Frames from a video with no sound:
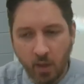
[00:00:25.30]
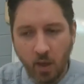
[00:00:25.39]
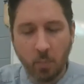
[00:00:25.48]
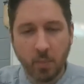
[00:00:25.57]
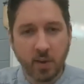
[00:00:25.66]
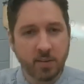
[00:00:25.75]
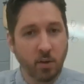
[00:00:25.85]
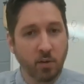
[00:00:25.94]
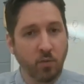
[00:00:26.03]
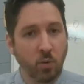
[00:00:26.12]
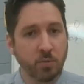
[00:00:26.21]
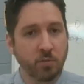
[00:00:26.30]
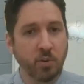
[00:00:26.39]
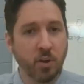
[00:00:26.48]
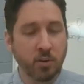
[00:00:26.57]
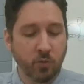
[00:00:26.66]
Because they are forms of
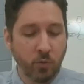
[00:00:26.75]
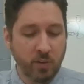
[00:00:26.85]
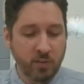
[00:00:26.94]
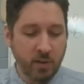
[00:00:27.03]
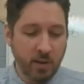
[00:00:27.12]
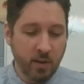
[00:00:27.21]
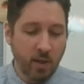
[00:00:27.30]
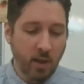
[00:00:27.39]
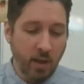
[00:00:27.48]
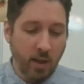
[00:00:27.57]
deductive reasoning,